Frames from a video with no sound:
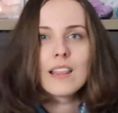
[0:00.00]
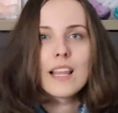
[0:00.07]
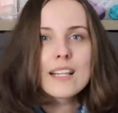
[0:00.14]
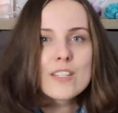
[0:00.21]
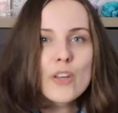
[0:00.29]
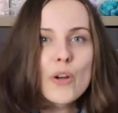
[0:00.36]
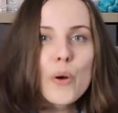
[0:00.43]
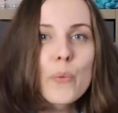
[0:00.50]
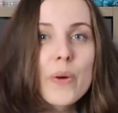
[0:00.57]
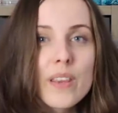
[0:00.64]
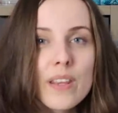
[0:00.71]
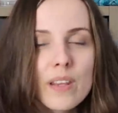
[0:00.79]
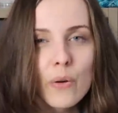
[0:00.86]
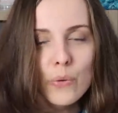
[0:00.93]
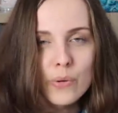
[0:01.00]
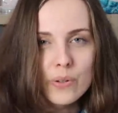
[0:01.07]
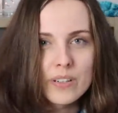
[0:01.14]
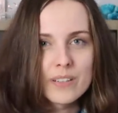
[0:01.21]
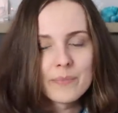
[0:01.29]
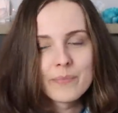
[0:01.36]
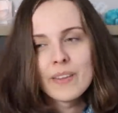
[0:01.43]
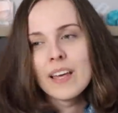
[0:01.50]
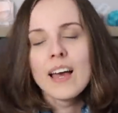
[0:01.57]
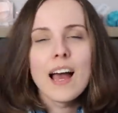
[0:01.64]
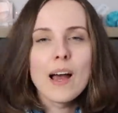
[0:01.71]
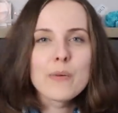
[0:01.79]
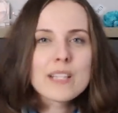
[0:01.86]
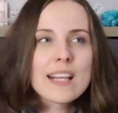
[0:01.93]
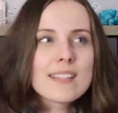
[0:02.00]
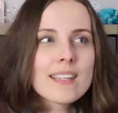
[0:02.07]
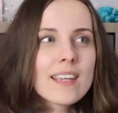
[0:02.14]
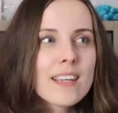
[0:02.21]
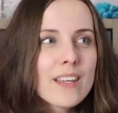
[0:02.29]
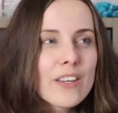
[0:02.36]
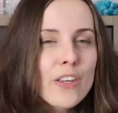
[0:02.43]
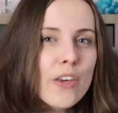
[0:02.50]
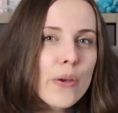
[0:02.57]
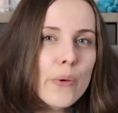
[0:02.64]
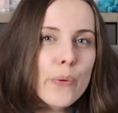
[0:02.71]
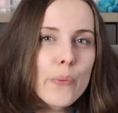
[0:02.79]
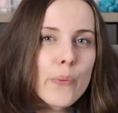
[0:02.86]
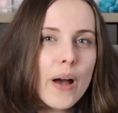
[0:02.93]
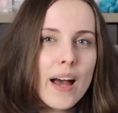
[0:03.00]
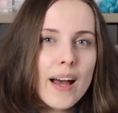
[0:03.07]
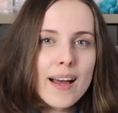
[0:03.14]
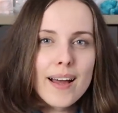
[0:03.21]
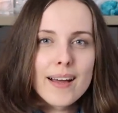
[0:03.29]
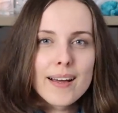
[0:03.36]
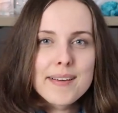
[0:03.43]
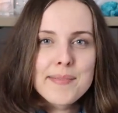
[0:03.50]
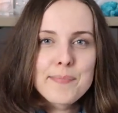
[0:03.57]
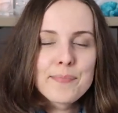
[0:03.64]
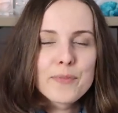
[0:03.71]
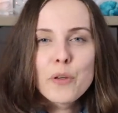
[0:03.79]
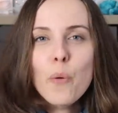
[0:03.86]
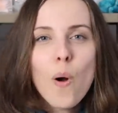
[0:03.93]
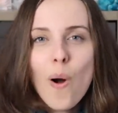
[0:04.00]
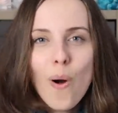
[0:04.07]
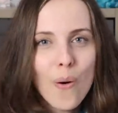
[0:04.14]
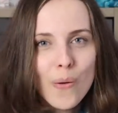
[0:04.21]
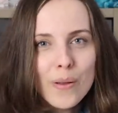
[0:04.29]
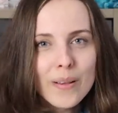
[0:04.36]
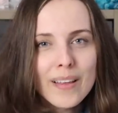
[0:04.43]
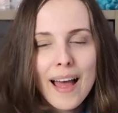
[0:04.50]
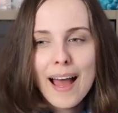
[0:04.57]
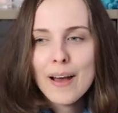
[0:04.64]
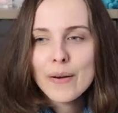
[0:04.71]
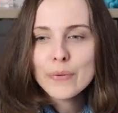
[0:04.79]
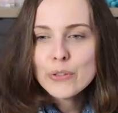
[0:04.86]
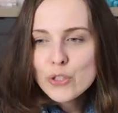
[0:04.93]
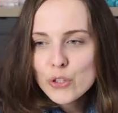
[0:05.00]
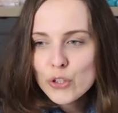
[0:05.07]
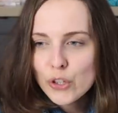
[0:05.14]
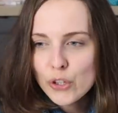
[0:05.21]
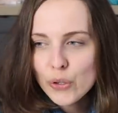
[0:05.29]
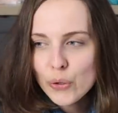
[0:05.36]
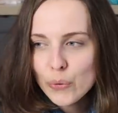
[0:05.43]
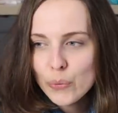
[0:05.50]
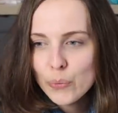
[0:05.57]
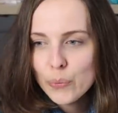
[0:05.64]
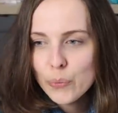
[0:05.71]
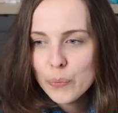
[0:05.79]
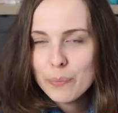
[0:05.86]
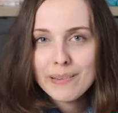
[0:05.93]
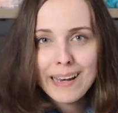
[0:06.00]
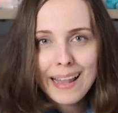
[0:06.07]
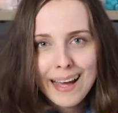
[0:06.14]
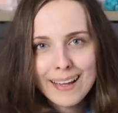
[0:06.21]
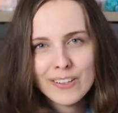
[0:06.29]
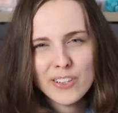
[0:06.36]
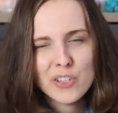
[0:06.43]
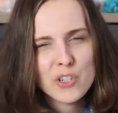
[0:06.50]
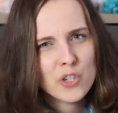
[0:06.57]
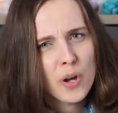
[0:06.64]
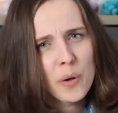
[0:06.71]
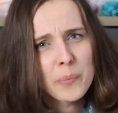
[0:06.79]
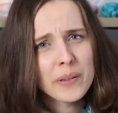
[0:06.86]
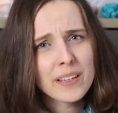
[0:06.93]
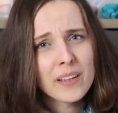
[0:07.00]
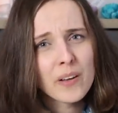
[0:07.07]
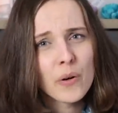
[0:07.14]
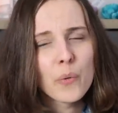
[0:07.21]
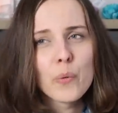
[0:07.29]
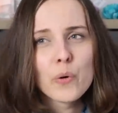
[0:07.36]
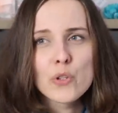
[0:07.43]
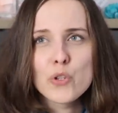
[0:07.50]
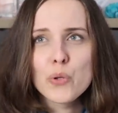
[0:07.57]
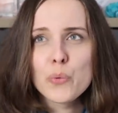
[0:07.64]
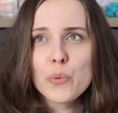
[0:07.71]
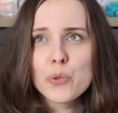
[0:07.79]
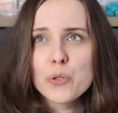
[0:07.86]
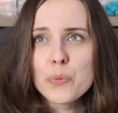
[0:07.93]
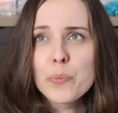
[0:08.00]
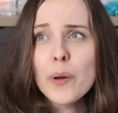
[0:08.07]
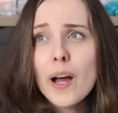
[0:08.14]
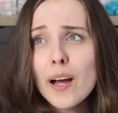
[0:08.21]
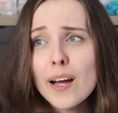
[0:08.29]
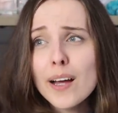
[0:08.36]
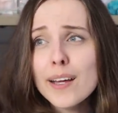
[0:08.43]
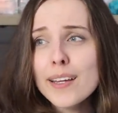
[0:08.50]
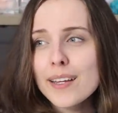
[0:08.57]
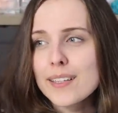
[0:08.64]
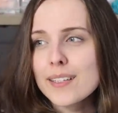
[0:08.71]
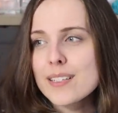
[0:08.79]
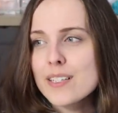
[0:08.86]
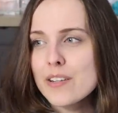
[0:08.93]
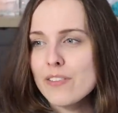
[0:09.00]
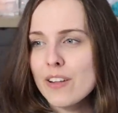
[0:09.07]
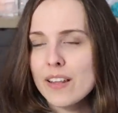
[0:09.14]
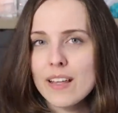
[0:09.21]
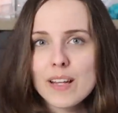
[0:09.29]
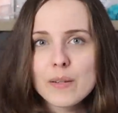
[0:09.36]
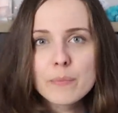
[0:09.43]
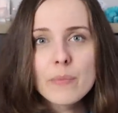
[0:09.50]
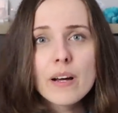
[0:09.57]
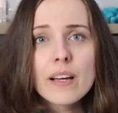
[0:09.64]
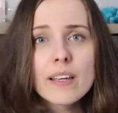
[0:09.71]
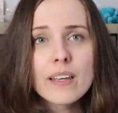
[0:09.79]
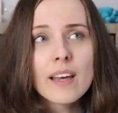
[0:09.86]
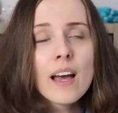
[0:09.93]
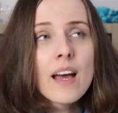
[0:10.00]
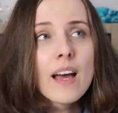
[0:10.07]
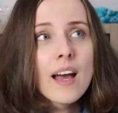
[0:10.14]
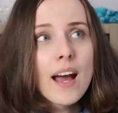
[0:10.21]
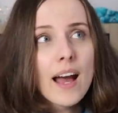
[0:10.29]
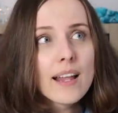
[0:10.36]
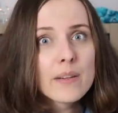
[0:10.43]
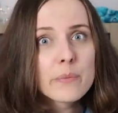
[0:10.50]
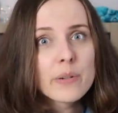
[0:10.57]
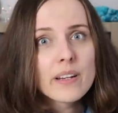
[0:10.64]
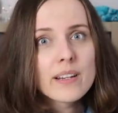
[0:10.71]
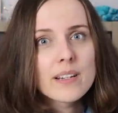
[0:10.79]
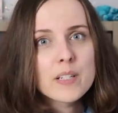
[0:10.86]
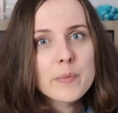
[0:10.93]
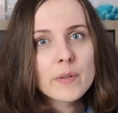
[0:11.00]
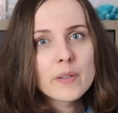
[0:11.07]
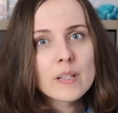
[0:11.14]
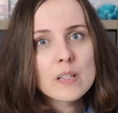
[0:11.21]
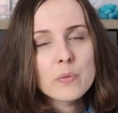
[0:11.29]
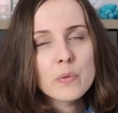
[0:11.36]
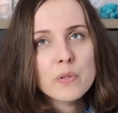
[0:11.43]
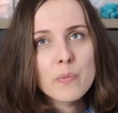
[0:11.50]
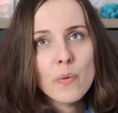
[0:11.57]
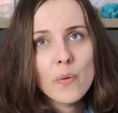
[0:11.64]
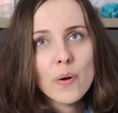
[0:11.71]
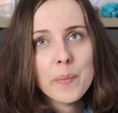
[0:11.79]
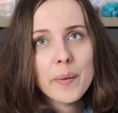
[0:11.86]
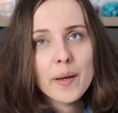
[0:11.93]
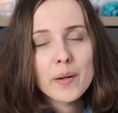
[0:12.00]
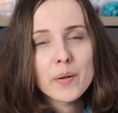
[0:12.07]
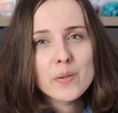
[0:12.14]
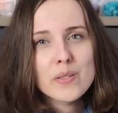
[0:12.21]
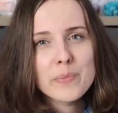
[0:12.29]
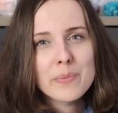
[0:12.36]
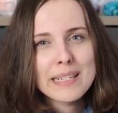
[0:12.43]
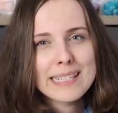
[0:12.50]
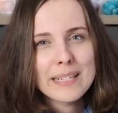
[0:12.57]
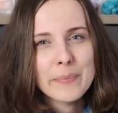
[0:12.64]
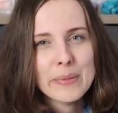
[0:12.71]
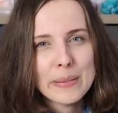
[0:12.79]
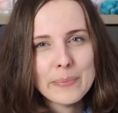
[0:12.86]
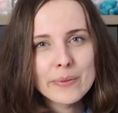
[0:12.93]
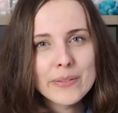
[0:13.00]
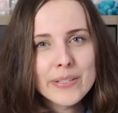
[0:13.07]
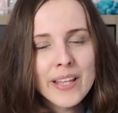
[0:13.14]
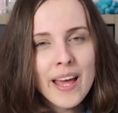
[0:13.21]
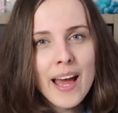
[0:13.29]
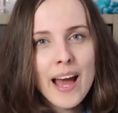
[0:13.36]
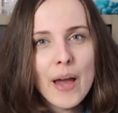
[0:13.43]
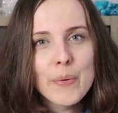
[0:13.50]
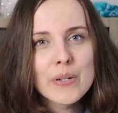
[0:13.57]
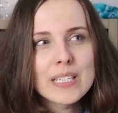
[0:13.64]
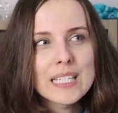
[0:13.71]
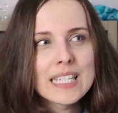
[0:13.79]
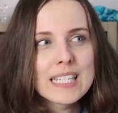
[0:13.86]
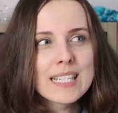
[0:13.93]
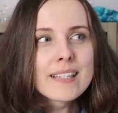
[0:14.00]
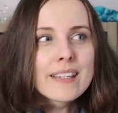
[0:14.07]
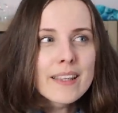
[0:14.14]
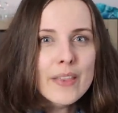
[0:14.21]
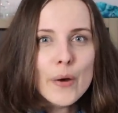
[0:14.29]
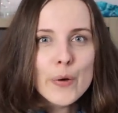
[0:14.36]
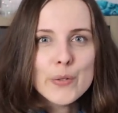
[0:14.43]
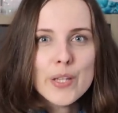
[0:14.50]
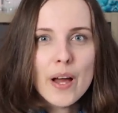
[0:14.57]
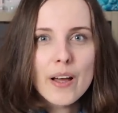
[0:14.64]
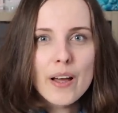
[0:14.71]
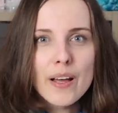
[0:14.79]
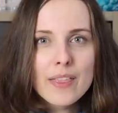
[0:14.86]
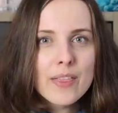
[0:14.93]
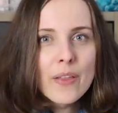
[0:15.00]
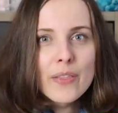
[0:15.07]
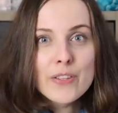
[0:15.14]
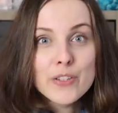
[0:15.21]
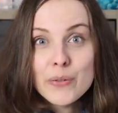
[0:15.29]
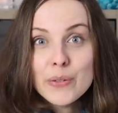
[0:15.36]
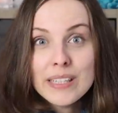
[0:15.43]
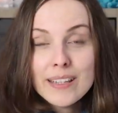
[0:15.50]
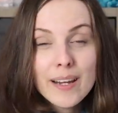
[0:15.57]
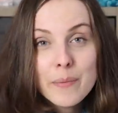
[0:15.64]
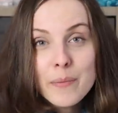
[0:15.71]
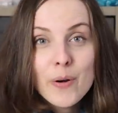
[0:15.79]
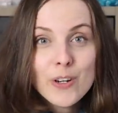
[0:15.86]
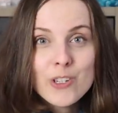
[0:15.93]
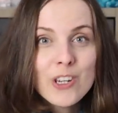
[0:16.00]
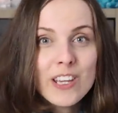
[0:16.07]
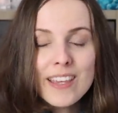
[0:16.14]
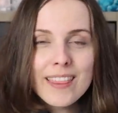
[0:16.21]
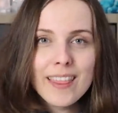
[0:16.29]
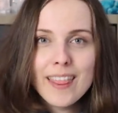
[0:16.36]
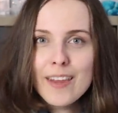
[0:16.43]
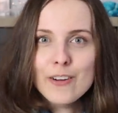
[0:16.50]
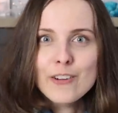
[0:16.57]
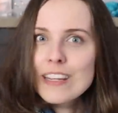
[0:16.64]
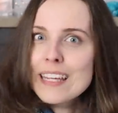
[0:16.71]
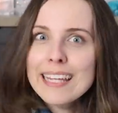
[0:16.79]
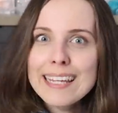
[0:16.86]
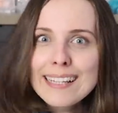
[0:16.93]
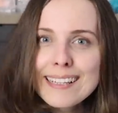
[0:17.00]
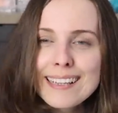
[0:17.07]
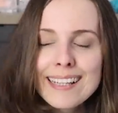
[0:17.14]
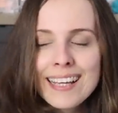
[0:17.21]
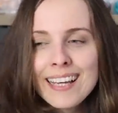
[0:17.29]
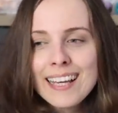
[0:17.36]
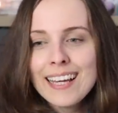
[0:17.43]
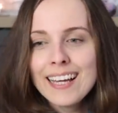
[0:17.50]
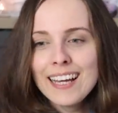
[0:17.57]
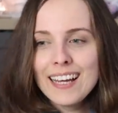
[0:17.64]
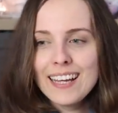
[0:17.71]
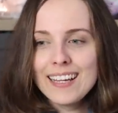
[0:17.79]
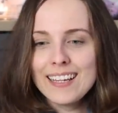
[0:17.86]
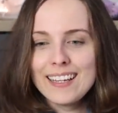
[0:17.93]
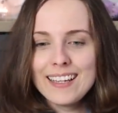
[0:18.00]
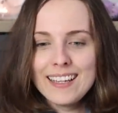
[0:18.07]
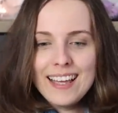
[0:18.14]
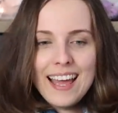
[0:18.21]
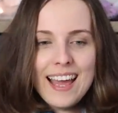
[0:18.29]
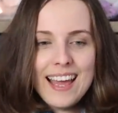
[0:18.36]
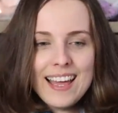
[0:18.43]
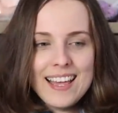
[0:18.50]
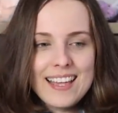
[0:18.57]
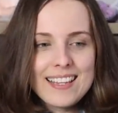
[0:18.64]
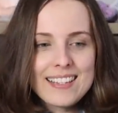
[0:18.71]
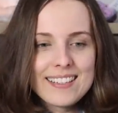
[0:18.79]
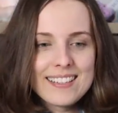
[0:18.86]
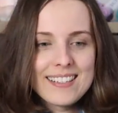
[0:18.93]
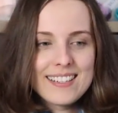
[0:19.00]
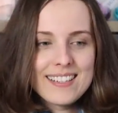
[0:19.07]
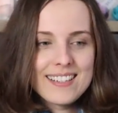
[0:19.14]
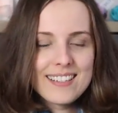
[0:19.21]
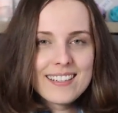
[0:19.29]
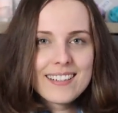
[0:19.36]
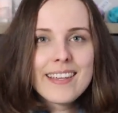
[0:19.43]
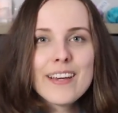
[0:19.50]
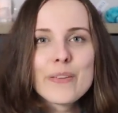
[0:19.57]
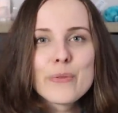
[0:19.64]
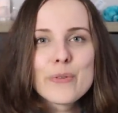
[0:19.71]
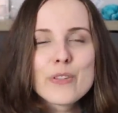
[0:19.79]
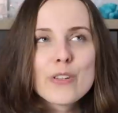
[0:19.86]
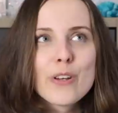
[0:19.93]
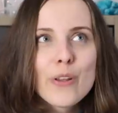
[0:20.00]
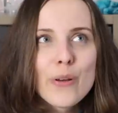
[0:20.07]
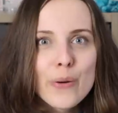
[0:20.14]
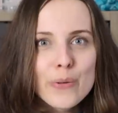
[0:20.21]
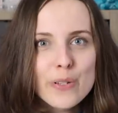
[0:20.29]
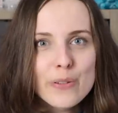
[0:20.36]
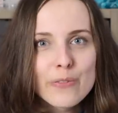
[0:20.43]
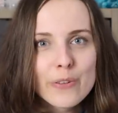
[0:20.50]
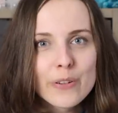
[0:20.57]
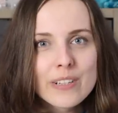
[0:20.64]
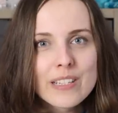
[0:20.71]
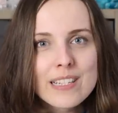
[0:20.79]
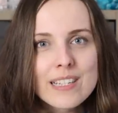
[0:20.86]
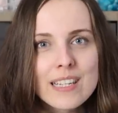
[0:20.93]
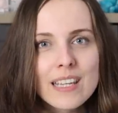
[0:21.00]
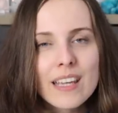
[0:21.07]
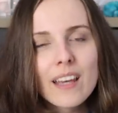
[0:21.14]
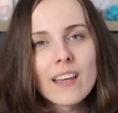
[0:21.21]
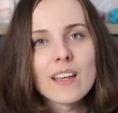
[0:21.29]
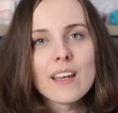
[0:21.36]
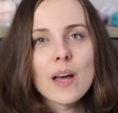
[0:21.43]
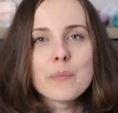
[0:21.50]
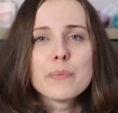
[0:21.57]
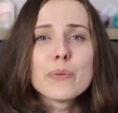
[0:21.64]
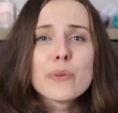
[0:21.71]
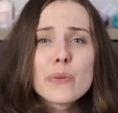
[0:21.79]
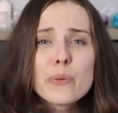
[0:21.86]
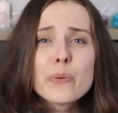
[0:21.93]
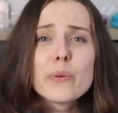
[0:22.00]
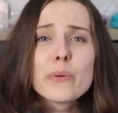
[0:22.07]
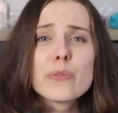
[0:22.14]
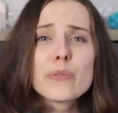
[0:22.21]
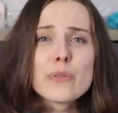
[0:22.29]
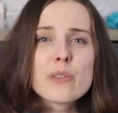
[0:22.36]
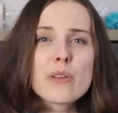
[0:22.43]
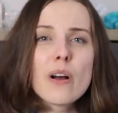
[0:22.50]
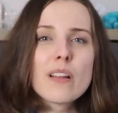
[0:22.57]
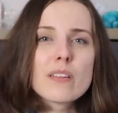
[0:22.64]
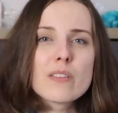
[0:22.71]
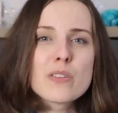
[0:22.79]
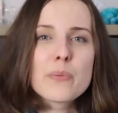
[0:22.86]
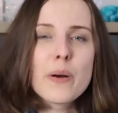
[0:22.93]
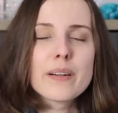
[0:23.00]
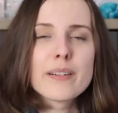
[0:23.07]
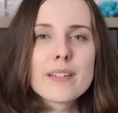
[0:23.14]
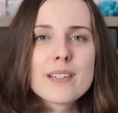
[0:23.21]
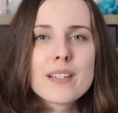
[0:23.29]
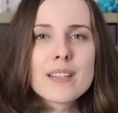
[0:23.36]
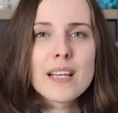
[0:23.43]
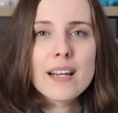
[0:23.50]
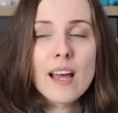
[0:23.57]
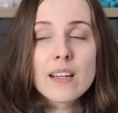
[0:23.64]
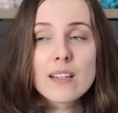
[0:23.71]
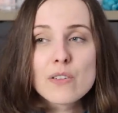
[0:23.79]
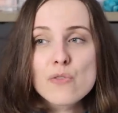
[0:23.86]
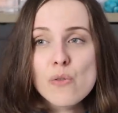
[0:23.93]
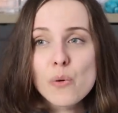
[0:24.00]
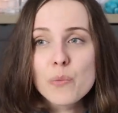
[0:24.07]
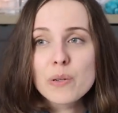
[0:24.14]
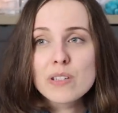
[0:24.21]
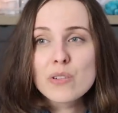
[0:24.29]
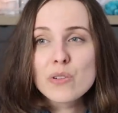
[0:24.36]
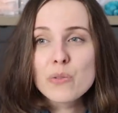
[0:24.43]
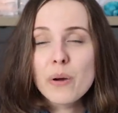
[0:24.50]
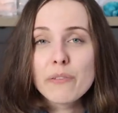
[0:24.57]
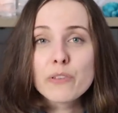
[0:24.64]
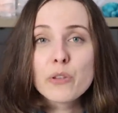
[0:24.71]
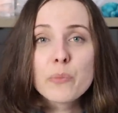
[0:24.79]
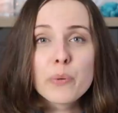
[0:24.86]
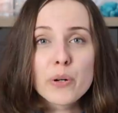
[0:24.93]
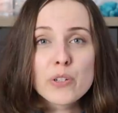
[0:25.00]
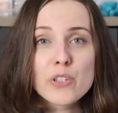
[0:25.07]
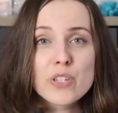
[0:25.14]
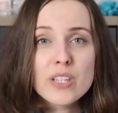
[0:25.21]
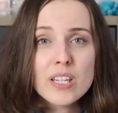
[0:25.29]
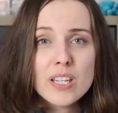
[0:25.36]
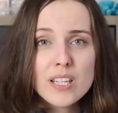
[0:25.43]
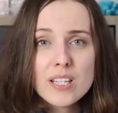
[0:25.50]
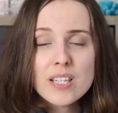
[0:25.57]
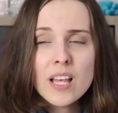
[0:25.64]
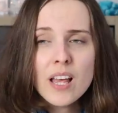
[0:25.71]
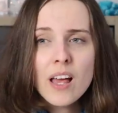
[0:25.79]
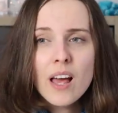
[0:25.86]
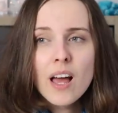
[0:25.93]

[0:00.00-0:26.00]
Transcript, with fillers: let's go with an order. I was asking you, um, you all, how do you plan your shopping or what do you want to buy and stuff like that. My Edinburgh experience was more about meeting people. I wanted to see those uh, on the screen that I'm watching, they're real. Uh, and yeah, it was loads of fun seeing beautiful color sweaters and that kind of drew me to a few purchases,